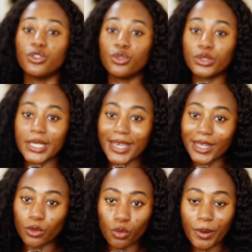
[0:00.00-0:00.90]
You
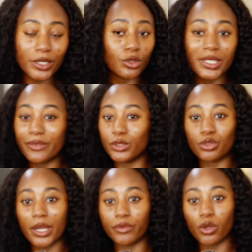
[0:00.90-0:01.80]
take an Uber, don't even
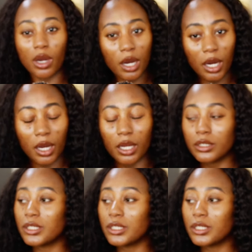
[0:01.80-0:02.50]
drive your car.